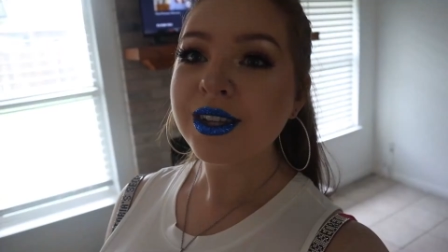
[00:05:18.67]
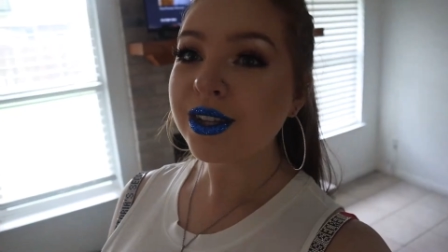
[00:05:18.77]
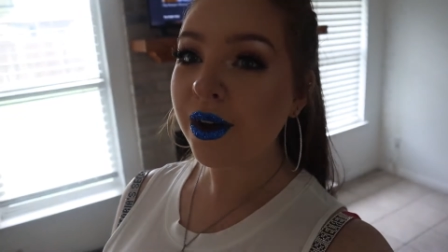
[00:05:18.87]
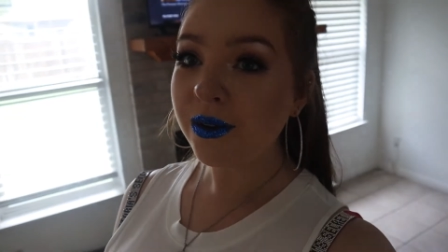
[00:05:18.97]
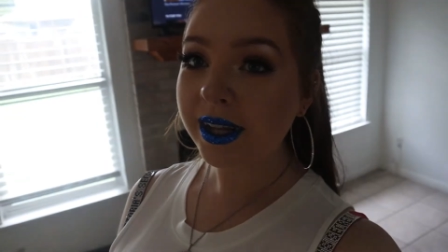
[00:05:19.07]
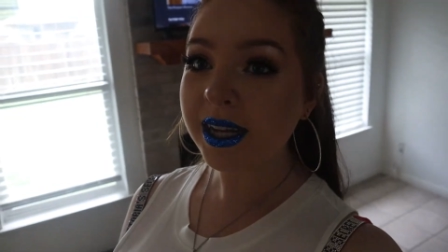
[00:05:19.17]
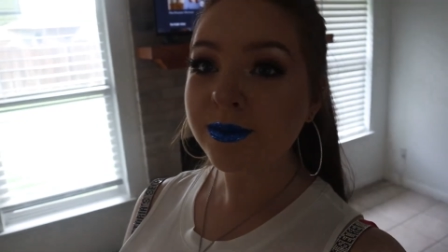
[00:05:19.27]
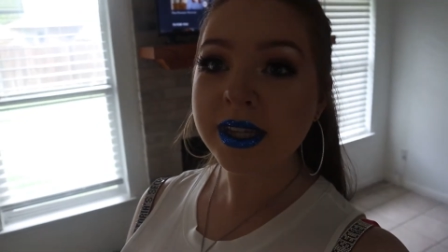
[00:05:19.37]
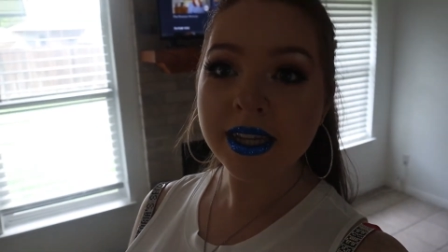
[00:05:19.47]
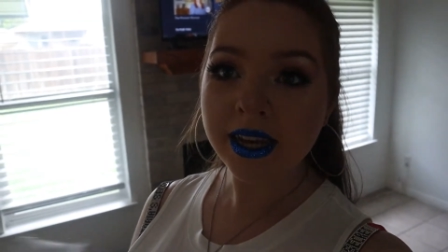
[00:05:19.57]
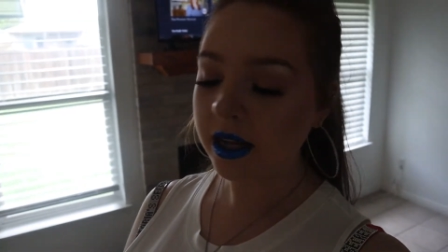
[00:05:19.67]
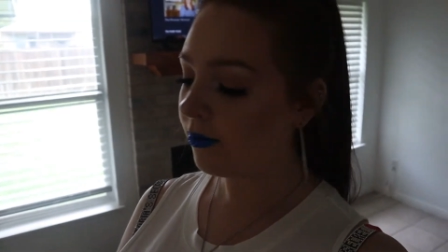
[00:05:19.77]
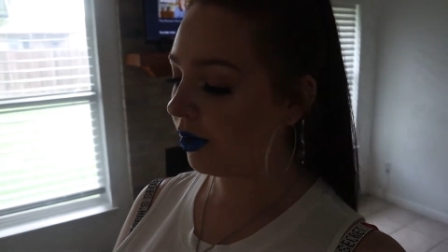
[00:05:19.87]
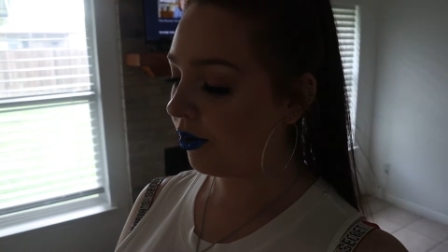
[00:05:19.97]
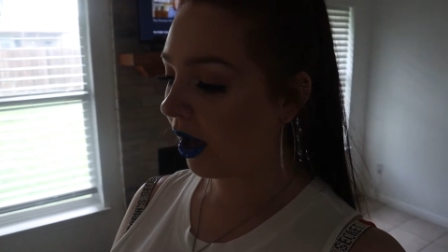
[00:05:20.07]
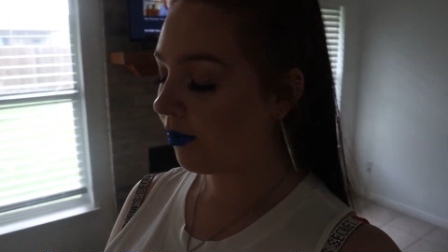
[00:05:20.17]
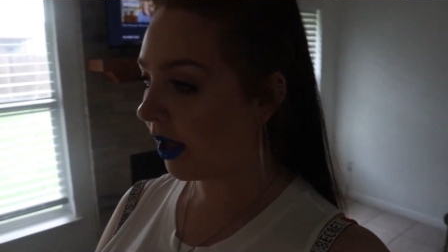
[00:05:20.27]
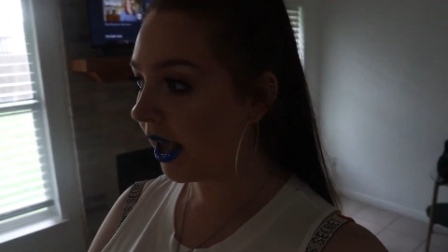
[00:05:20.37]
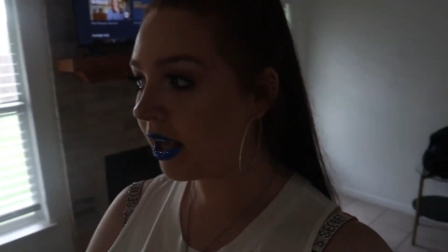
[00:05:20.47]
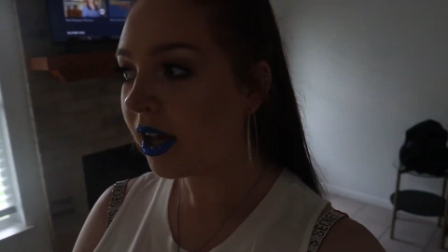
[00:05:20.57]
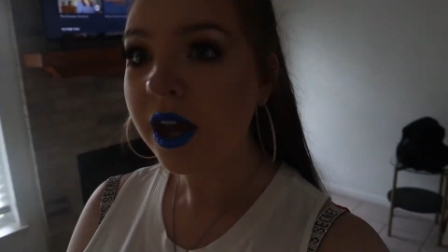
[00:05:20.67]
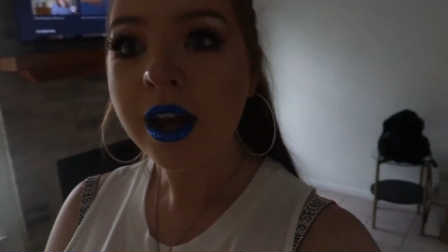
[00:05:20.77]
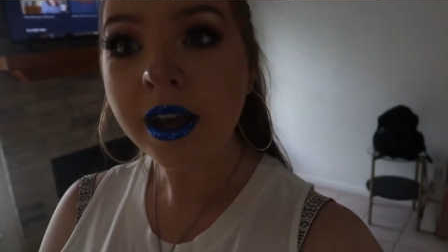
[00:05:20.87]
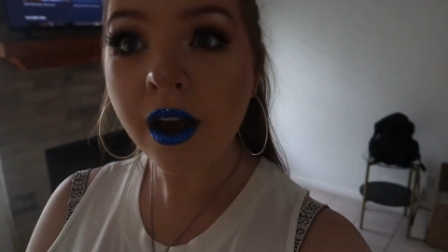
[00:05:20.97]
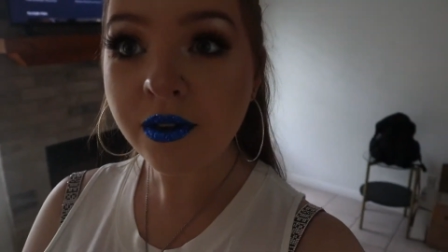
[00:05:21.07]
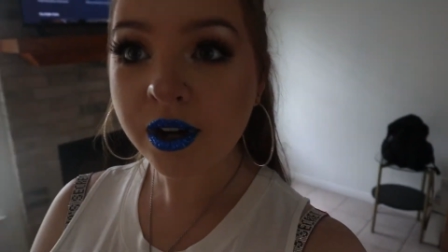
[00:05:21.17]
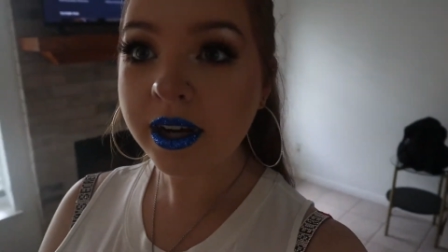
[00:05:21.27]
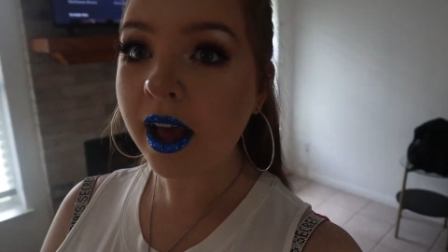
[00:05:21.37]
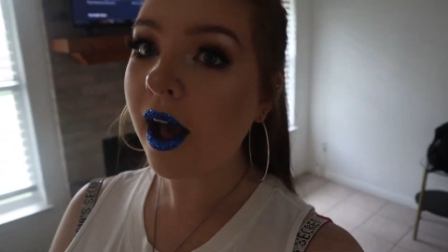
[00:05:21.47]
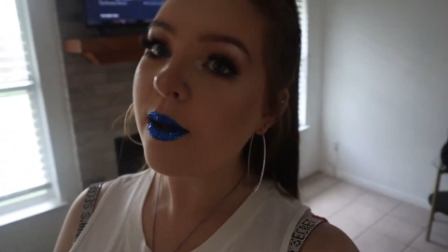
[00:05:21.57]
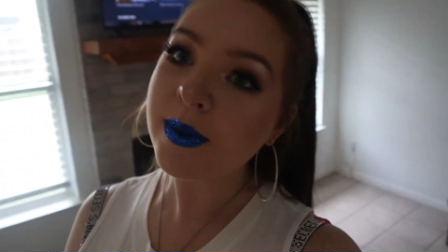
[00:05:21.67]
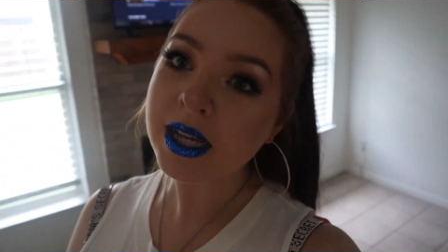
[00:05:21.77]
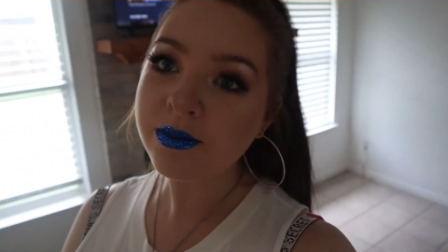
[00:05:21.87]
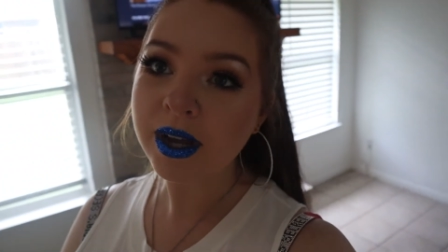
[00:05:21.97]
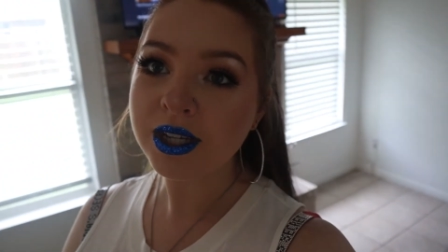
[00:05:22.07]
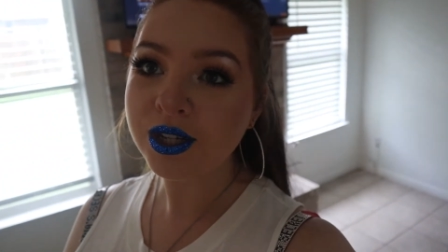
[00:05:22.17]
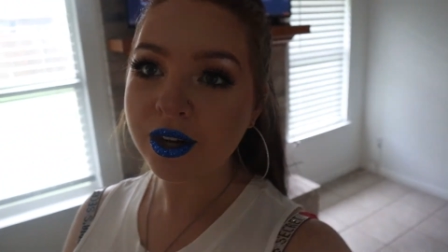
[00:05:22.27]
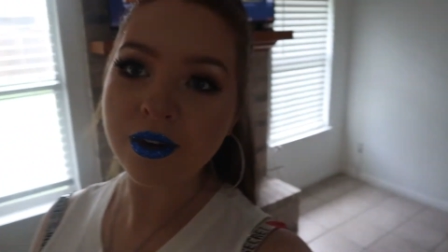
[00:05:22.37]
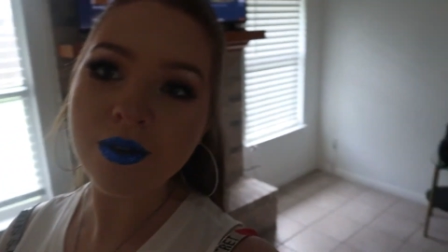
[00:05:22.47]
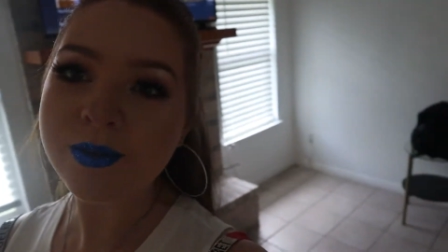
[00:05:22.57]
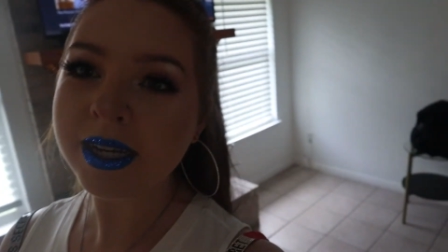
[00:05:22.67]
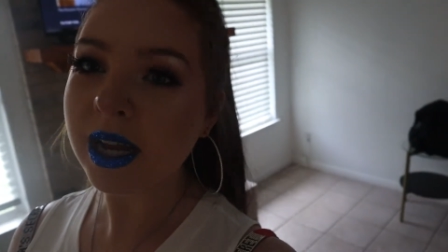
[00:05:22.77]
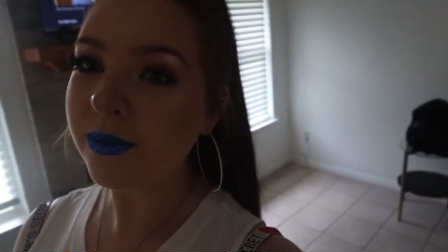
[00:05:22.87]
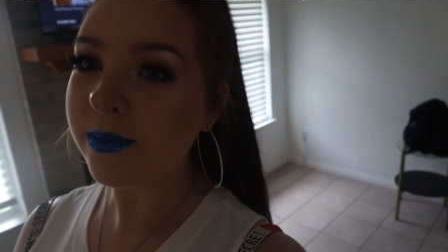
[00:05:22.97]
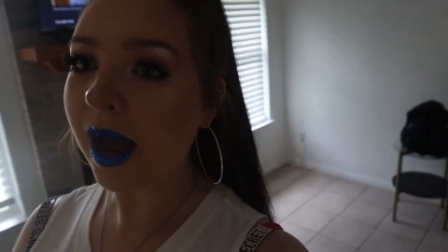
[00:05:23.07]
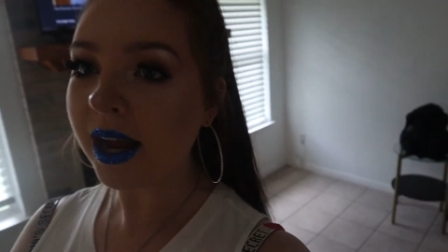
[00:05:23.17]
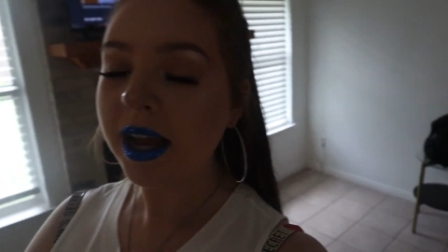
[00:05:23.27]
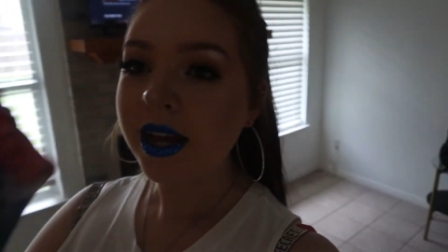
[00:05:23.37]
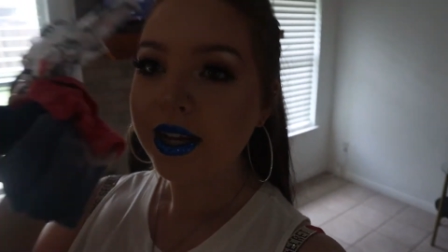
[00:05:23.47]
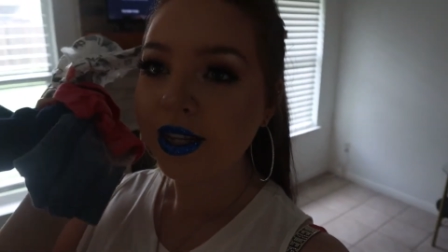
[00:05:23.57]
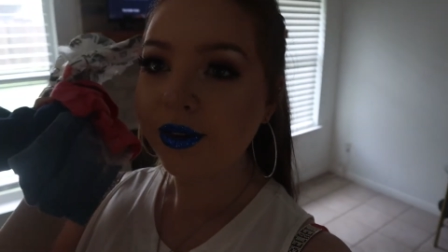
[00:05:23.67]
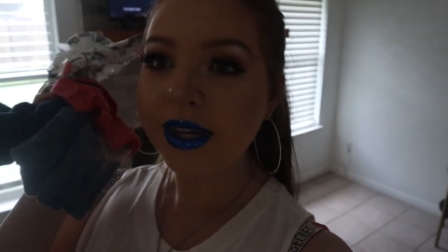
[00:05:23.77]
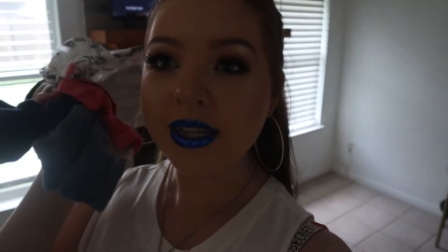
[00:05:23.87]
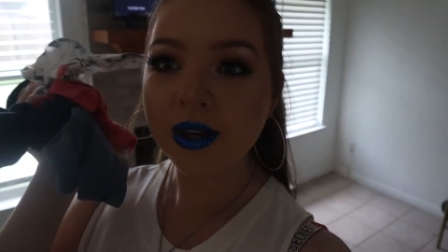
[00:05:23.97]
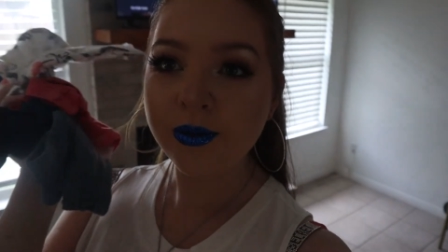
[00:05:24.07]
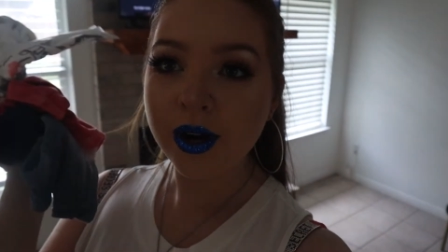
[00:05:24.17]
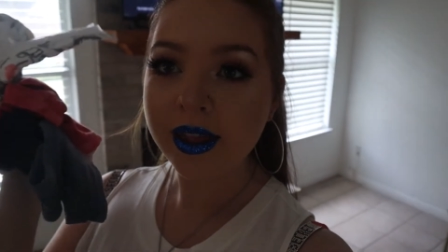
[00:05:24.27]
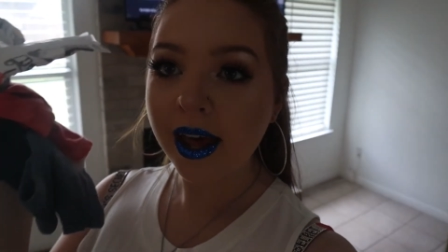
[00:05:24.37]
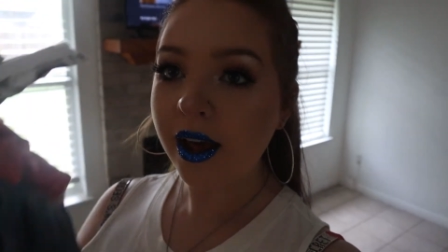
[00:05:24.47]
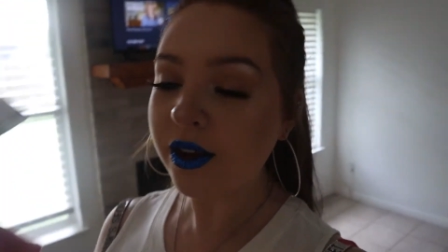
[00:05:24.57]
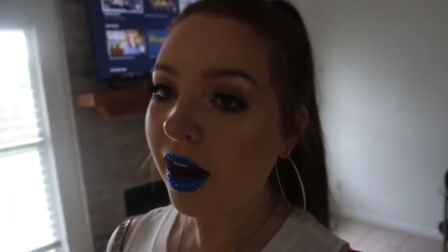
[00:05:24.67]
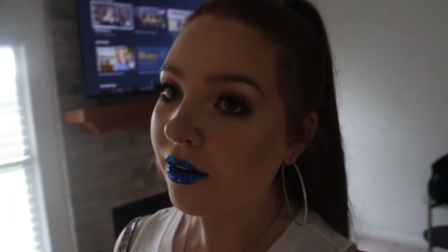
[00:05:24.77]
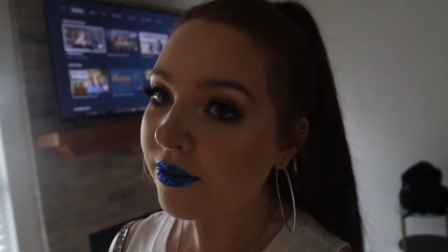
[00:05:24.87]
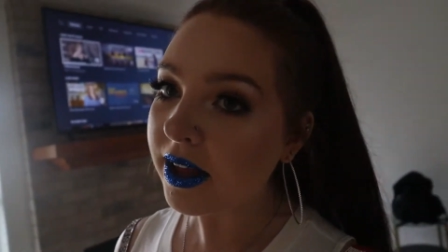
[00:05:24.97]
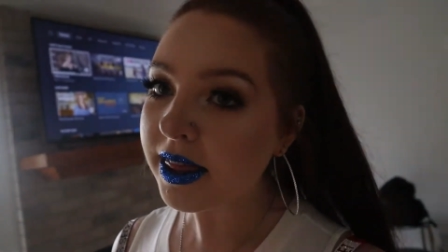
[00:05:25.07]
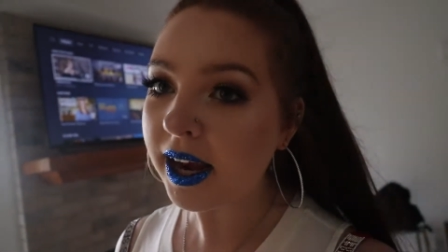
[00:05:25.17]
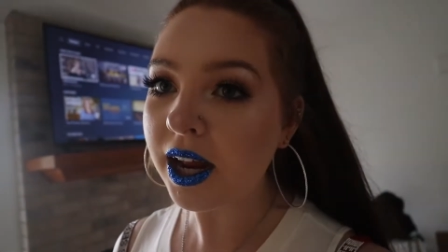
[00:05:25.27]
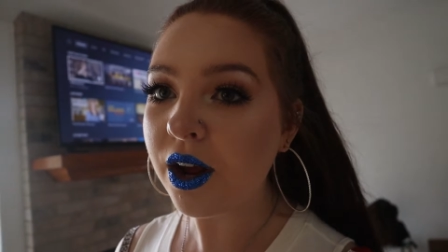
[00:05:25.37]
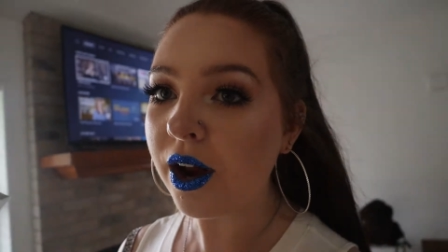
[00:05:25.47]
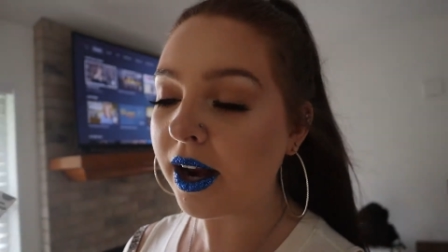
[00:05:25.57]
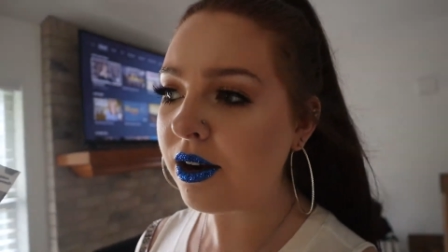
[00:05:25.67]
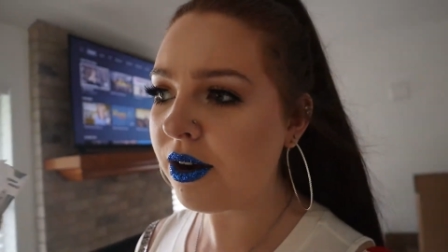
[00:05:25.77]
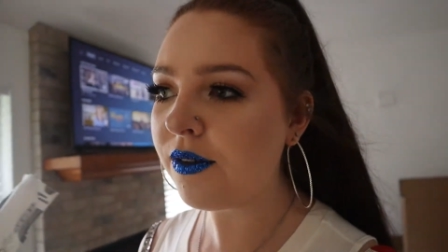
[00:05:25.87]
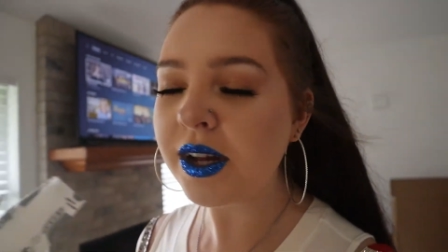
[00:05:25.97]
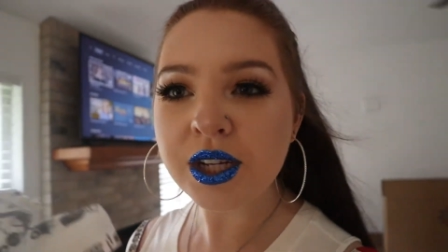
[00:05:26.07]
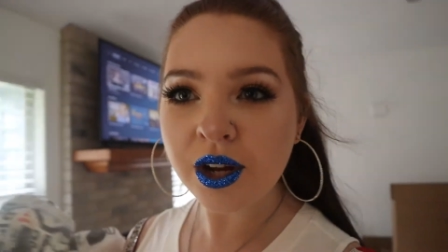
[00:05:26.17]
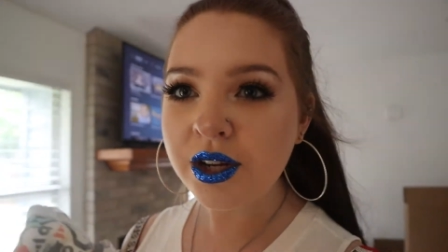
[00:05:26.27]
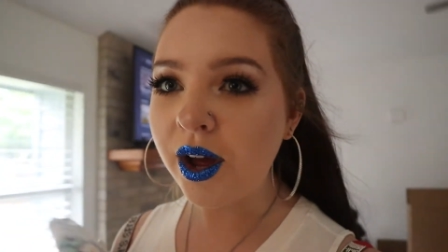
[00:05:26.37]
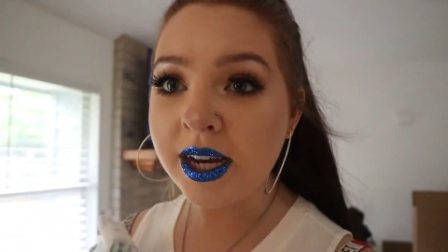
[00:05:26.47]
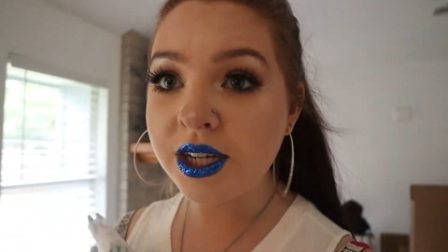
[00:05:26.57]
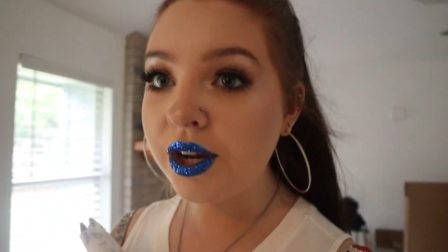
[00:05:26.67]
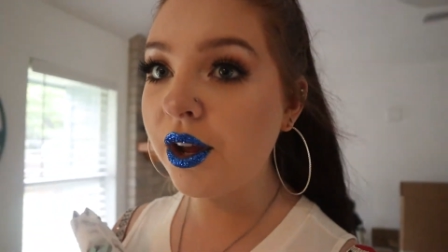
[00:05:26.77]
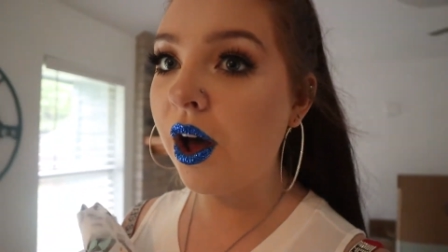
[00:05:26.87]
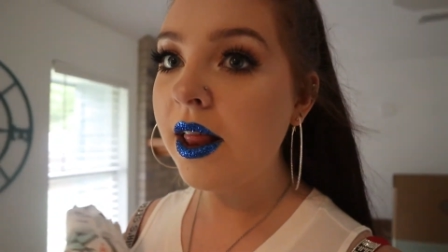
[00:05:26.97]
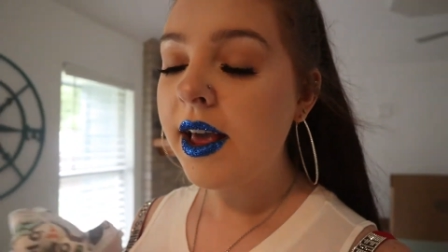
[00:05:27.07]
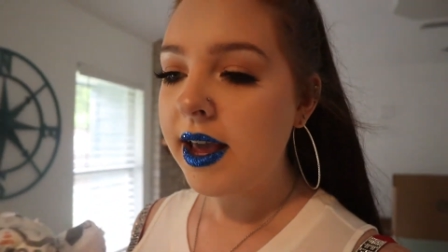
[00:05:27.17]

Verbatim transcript: So Liam is eating a blue cupcake, covered his white shirt. Ooh, my diaper bag. So he's gonna wear that other outfit that I got. I don't know if I should. No, I didn't show y'all.